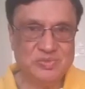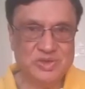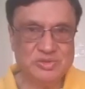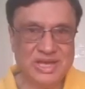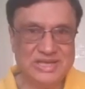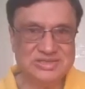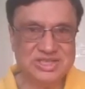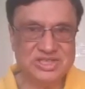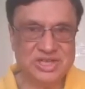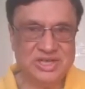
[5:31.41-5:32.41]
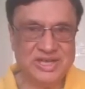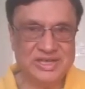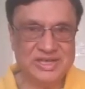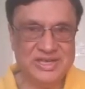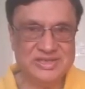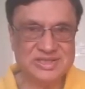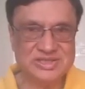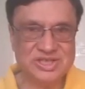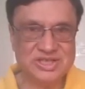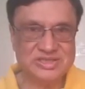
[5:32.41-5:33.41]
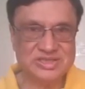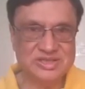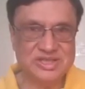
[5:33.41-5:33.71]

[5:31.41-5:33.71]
visualization techniques, such as